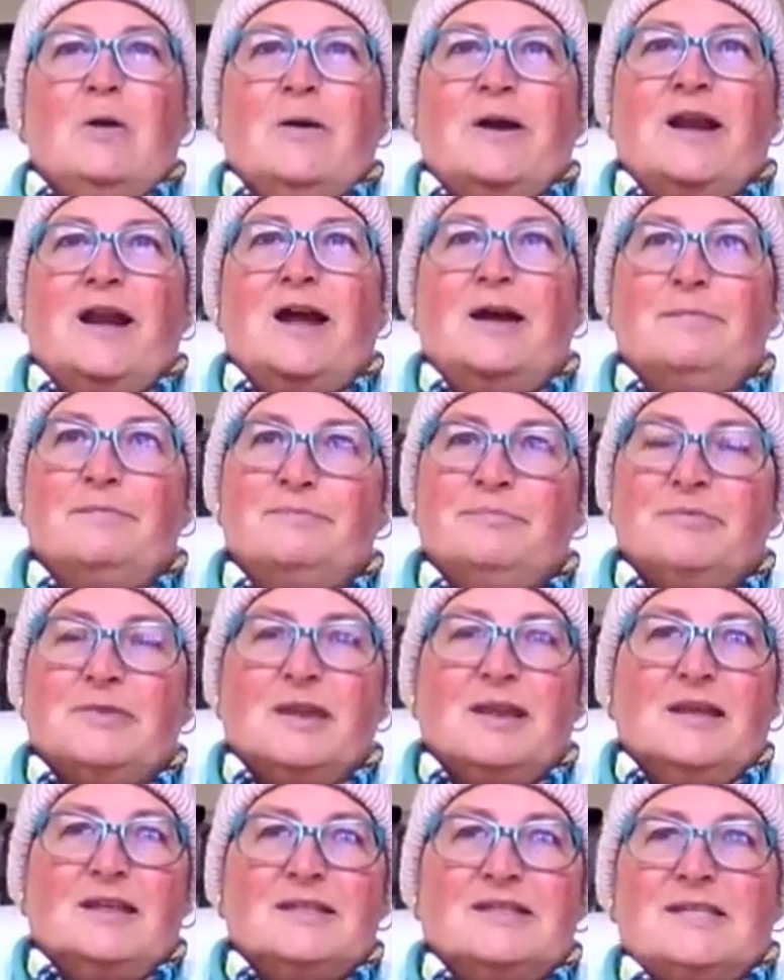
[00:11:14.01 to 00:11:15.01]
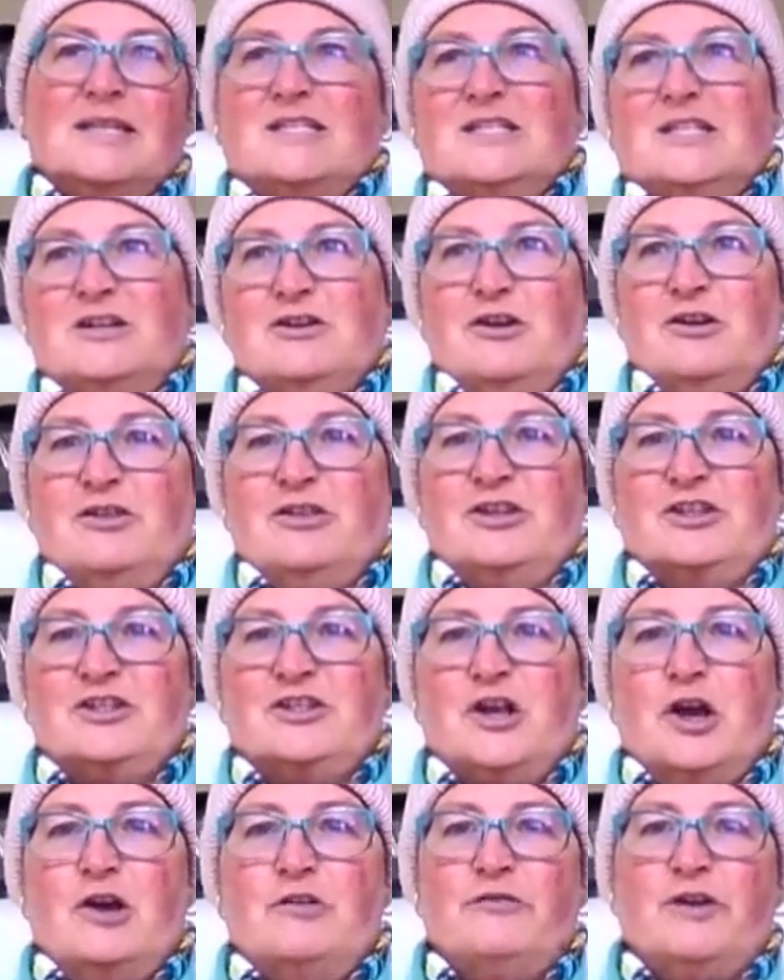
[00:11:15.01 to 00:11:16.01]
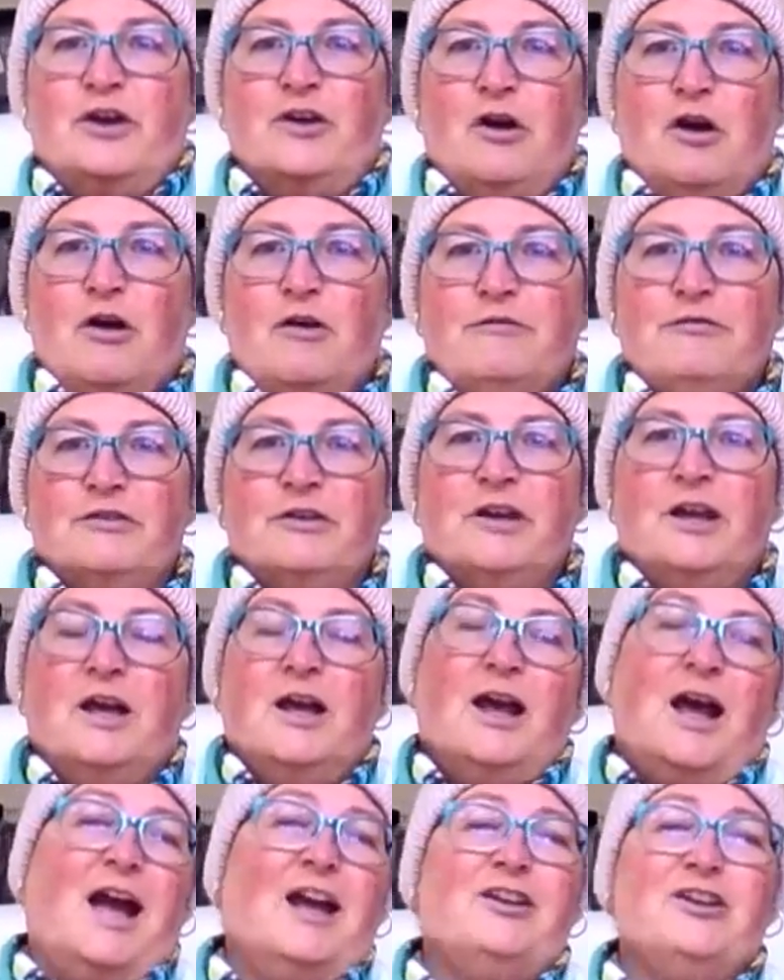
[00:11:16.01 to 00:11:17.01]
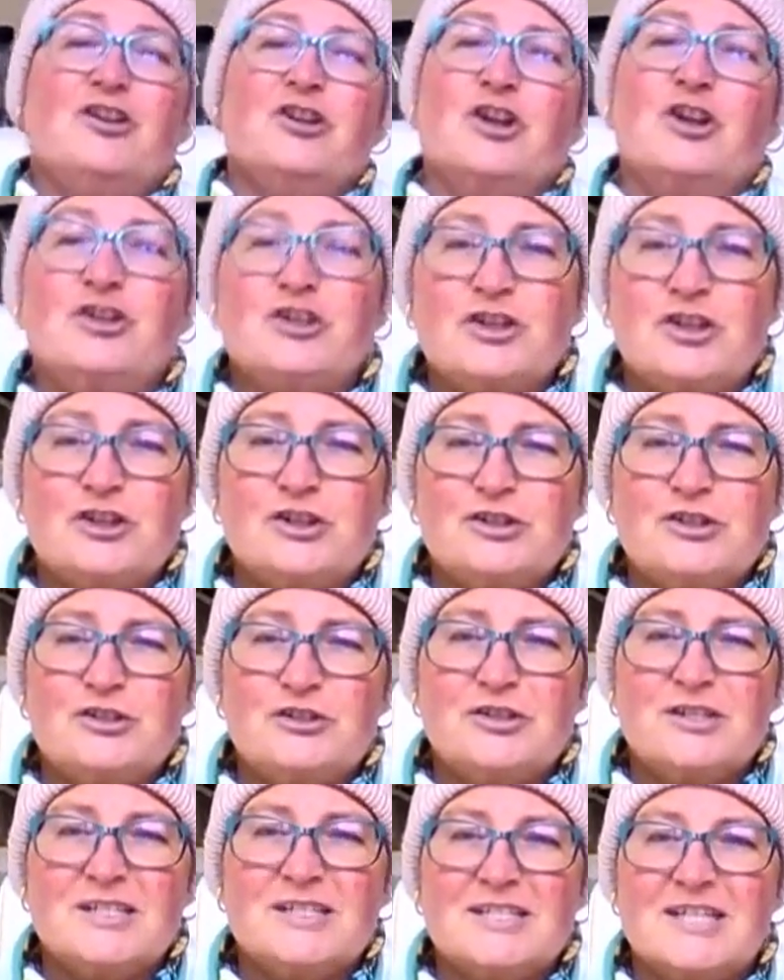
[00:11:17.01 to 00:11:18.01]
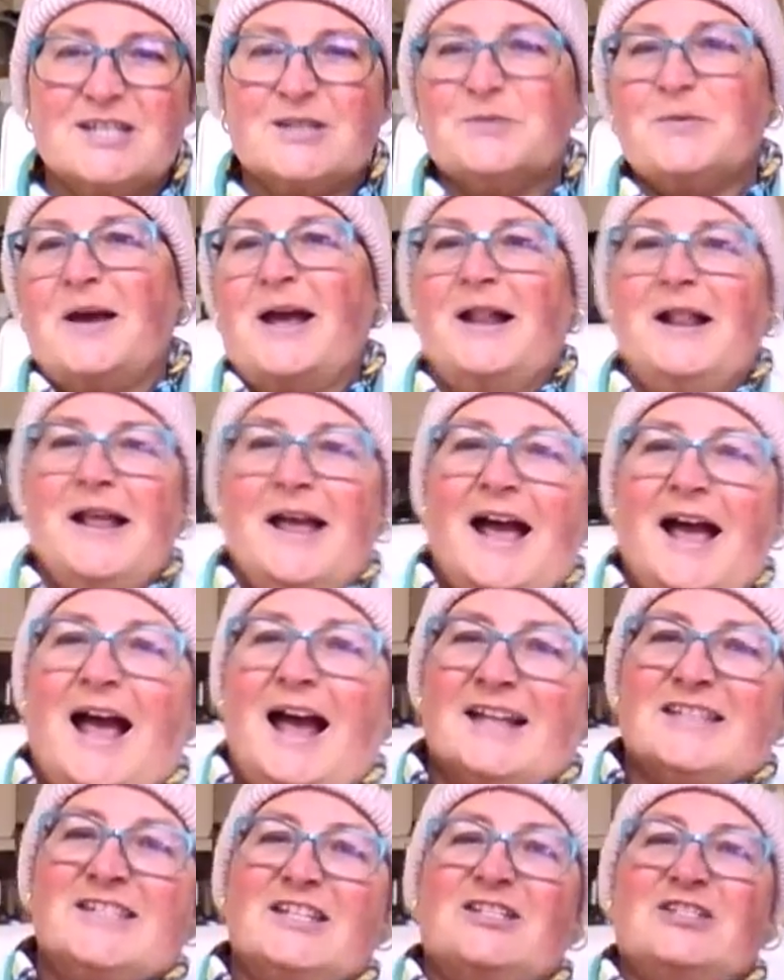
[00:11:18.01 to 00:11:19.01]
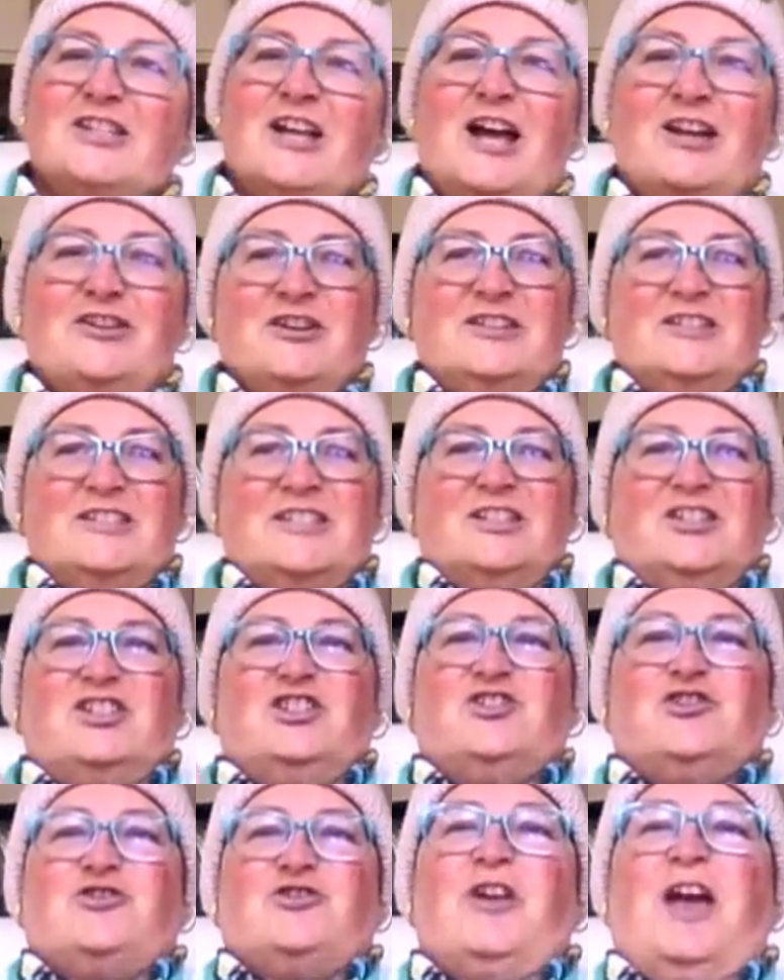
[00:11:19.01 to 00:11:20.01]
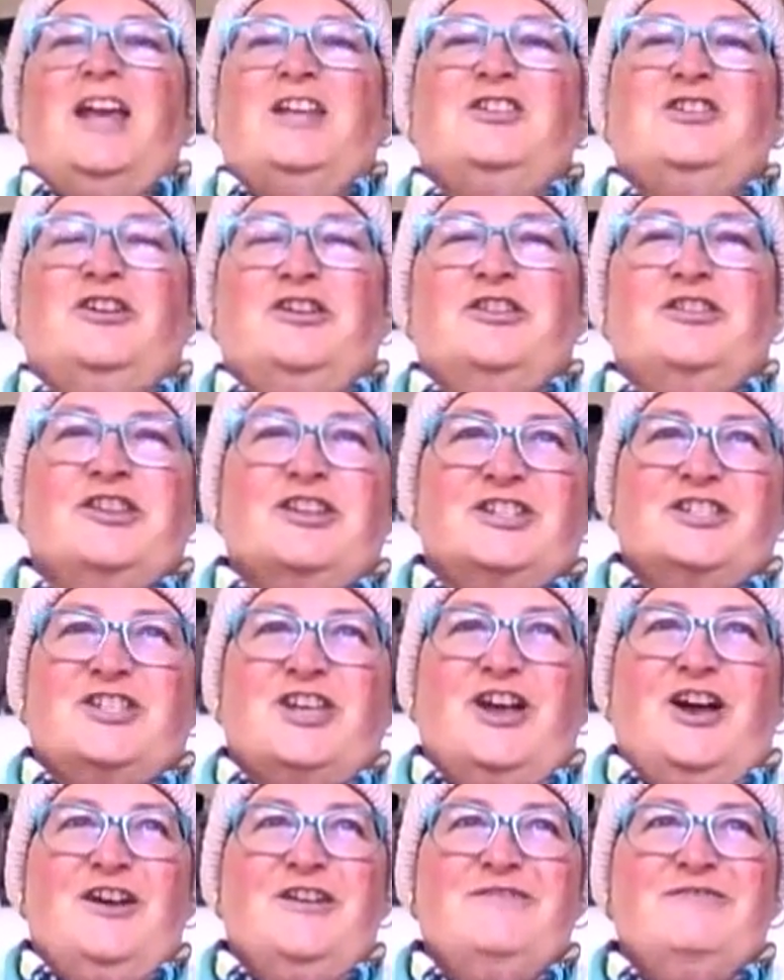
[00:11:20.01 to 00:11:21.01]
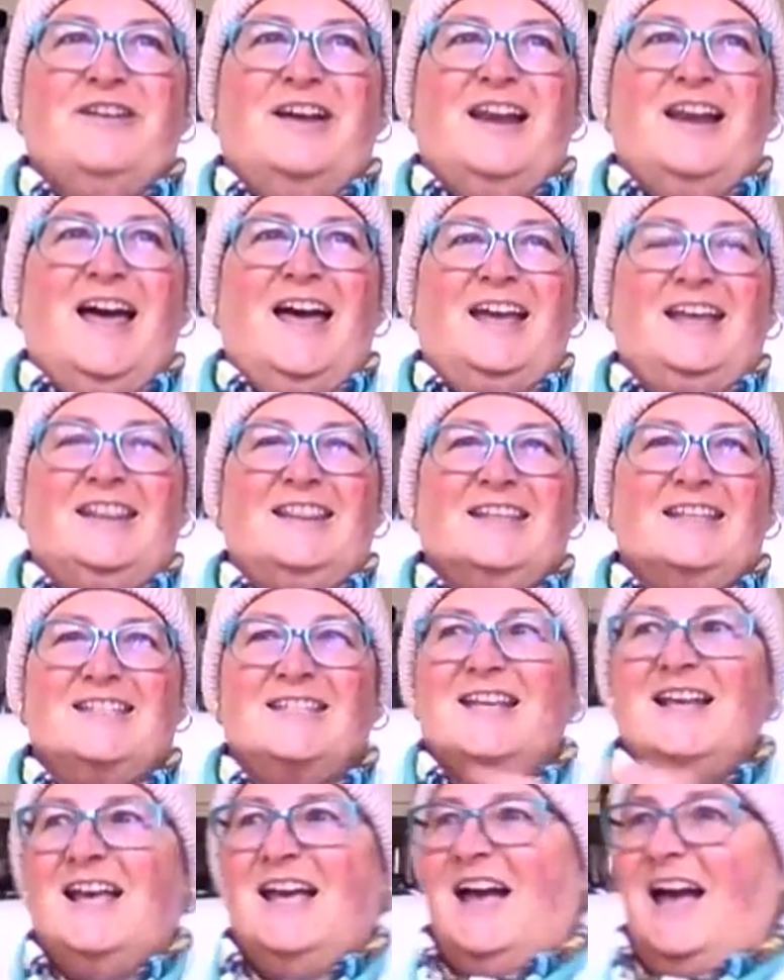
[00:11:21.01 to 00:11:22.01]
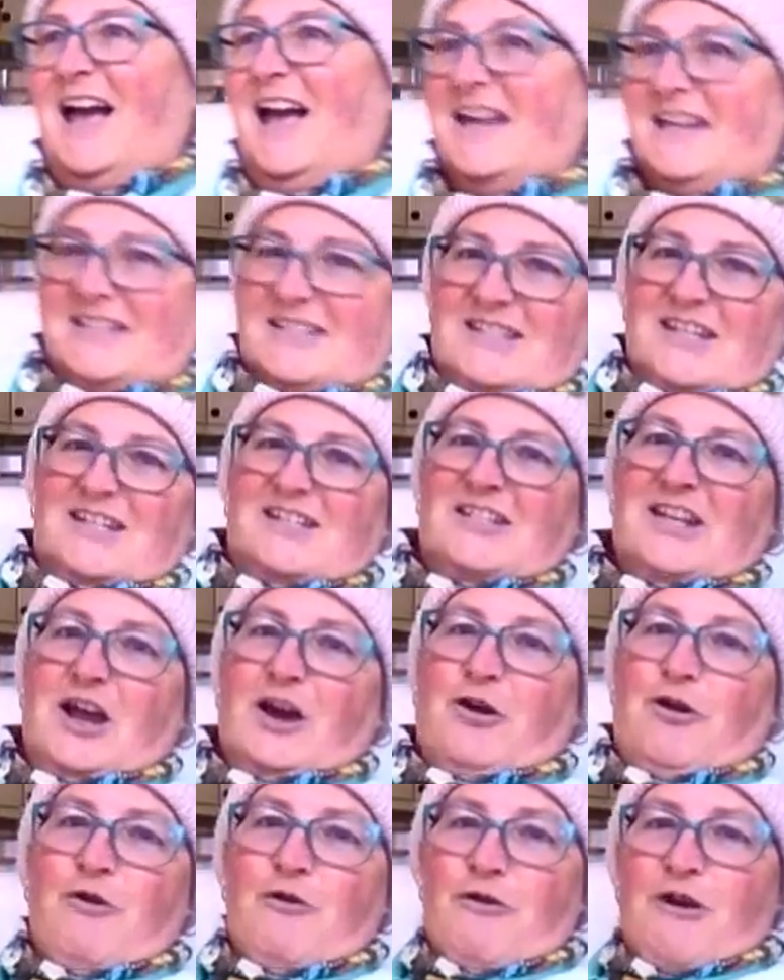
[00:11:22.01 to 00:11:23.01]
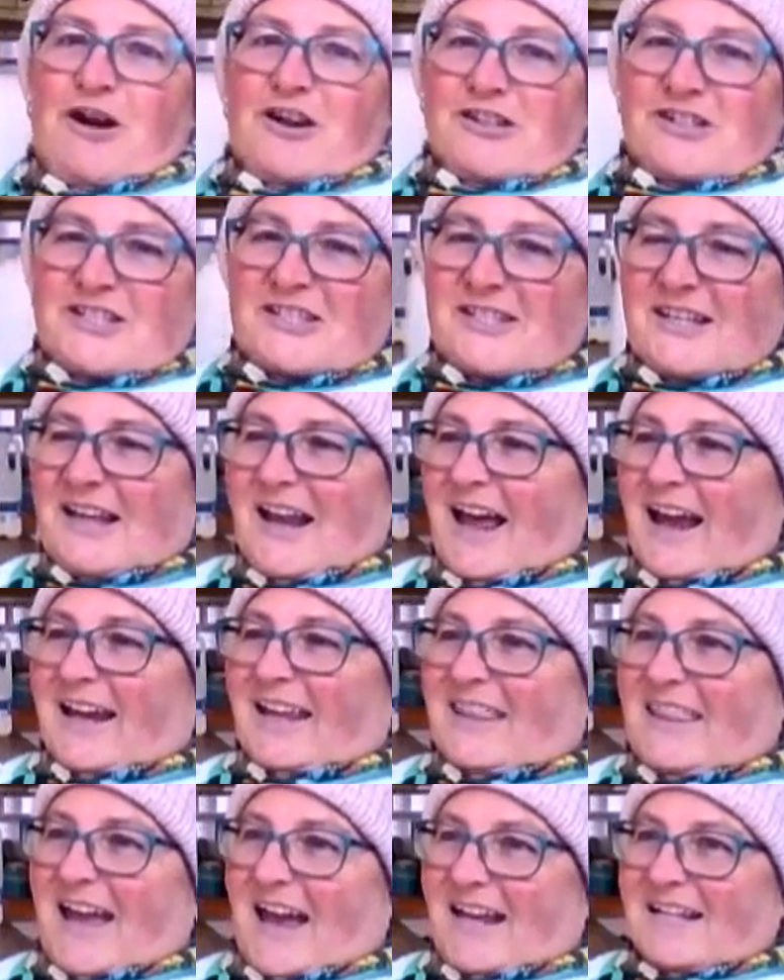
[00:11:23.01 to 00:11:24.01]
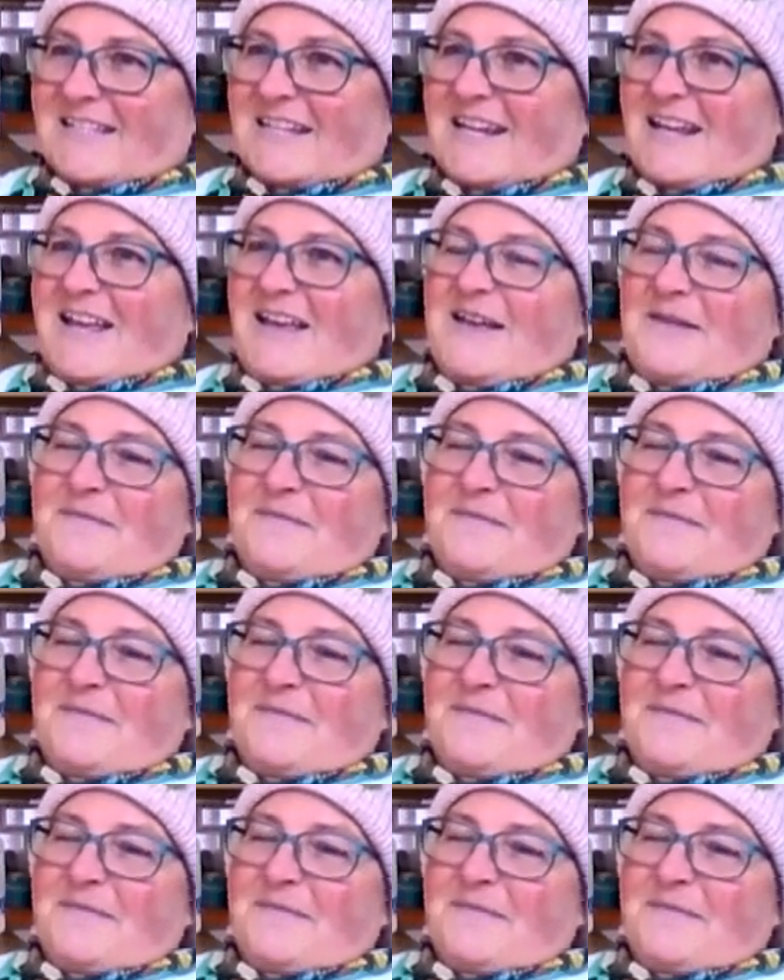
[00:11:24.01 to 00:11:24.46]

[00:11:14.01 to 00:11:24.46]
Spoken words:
when I'm sitting on the sofa, and often, I don't know, do you do this as well? I don't sit straight on the sofa like this. I sit across like that,